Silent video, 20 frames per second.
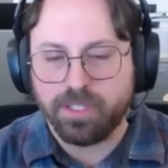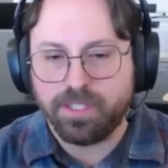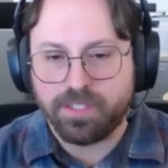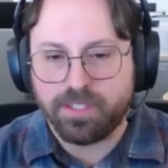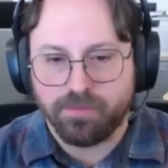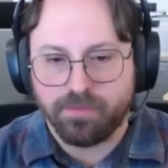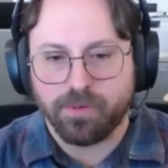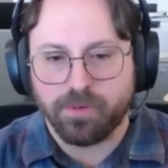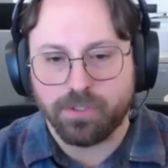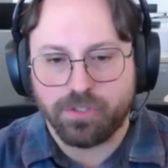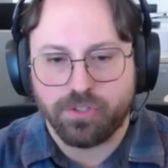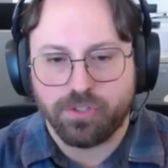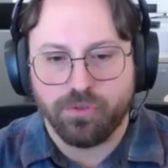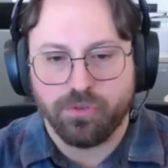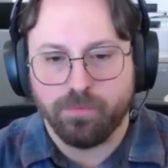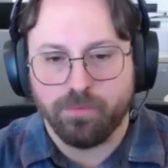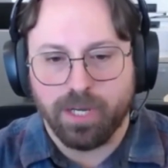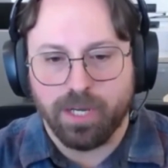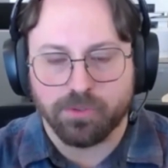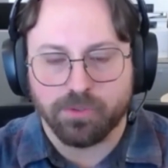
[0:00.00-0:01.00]
at least the first
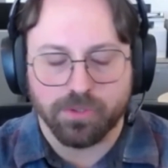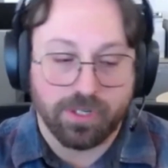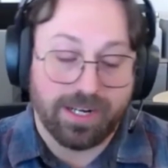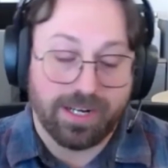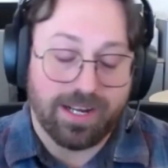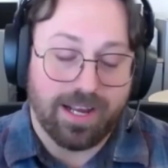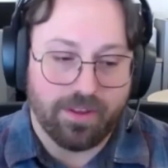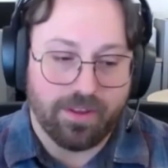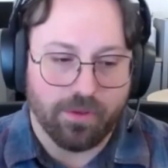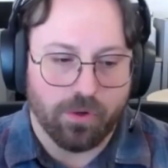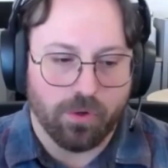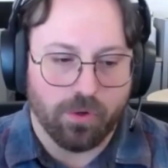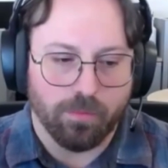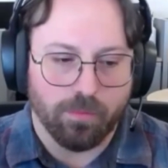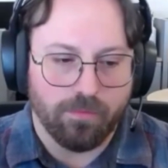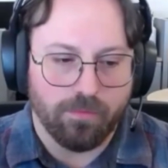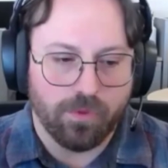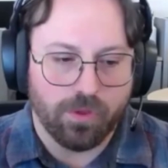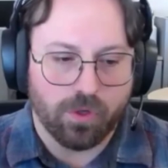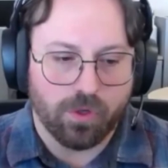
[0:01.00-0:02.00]
two modules, are kind of the
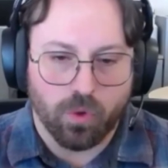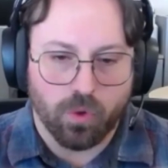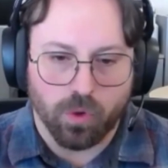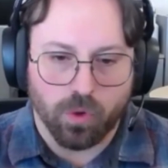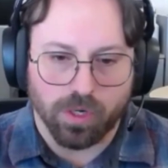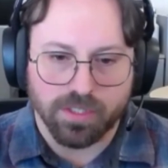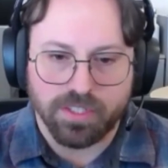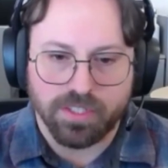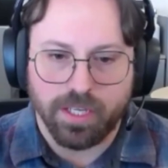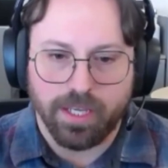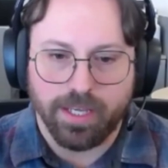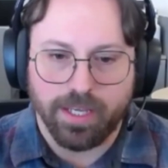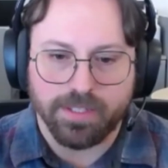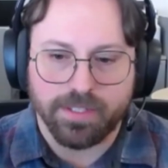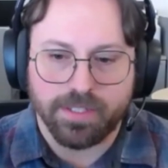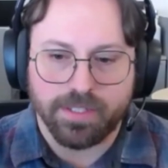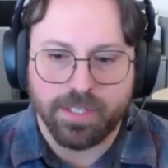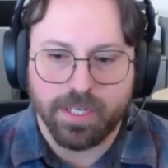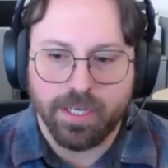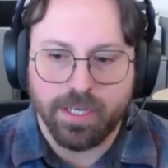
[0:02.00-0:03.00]
whole course,
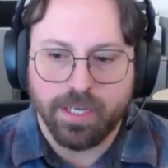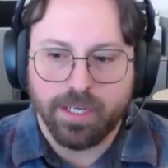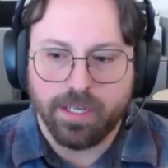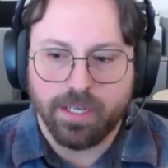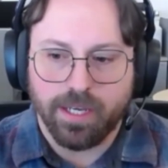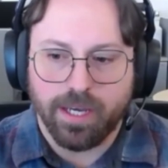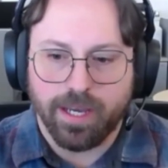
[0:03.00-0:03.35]
is